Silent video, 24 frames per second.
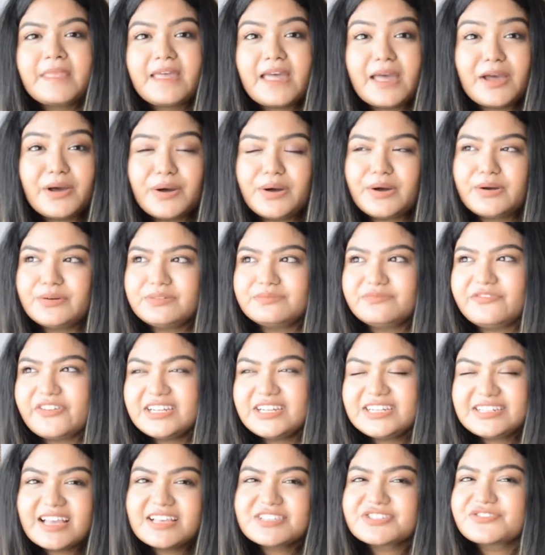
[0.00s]
uh, when
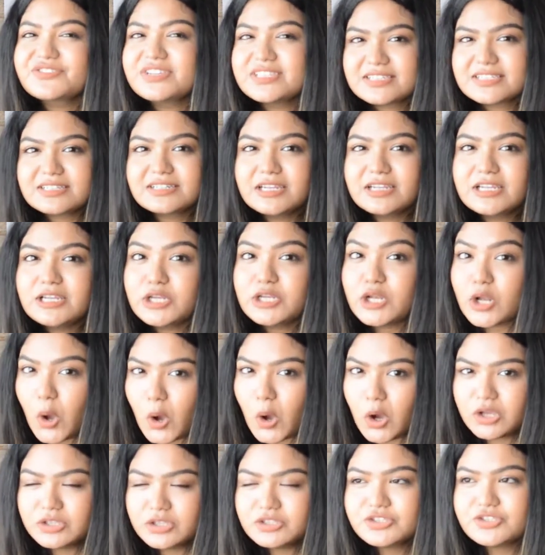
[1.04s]
it has recently
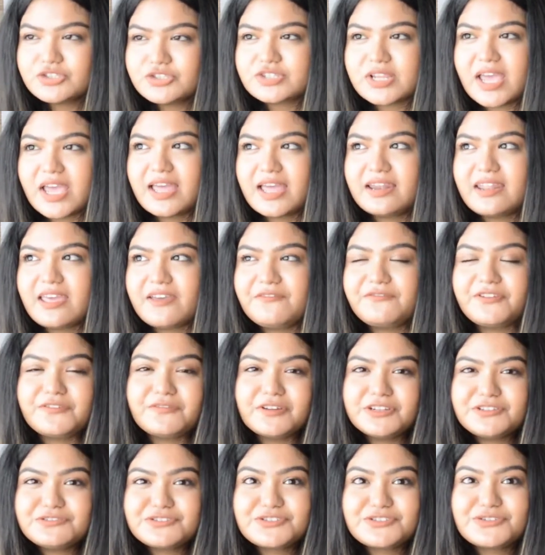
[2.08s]
launched and
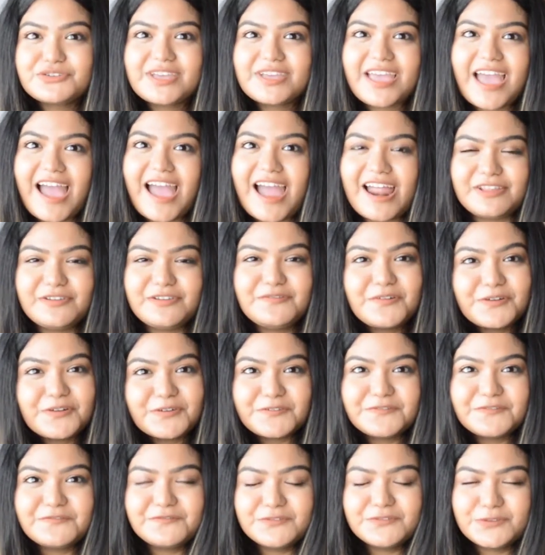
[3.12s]
everyone used to carry one
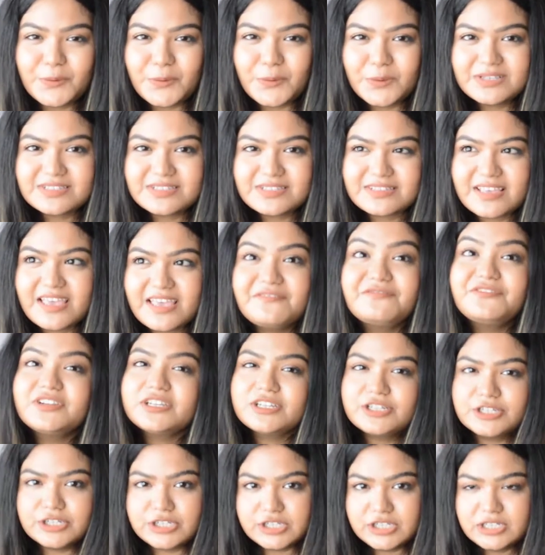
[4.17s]
of those, every
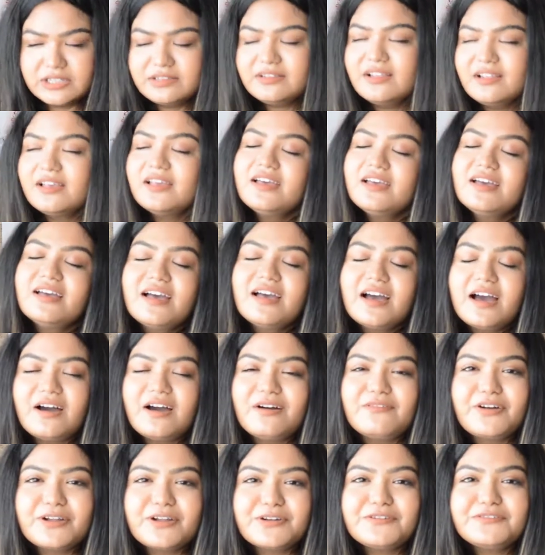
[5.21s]
girl uh,
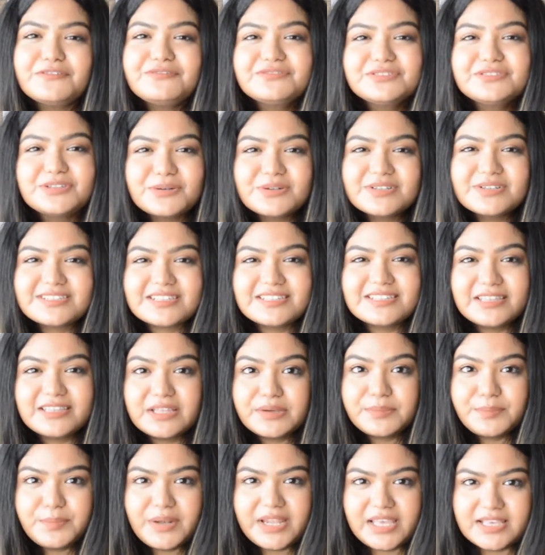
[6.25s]
one of those in their
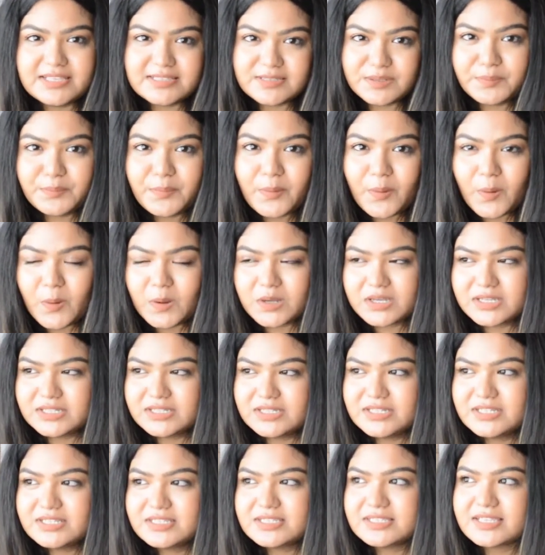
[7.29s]
blazer
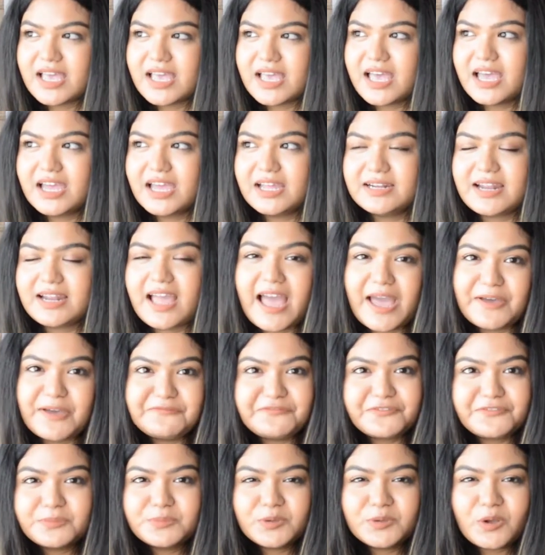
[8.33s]
pockets and I'm
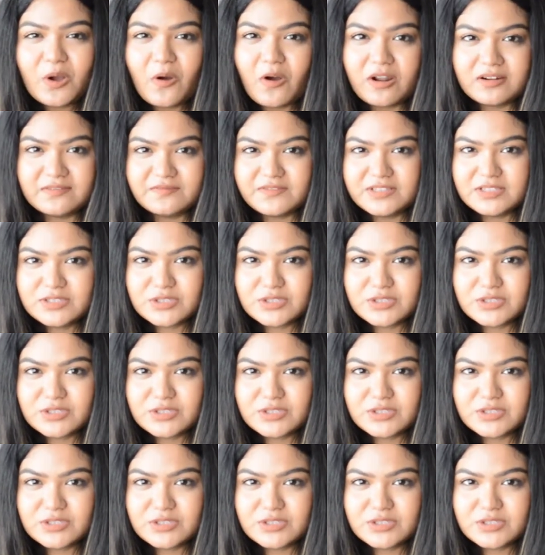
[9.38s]
from convent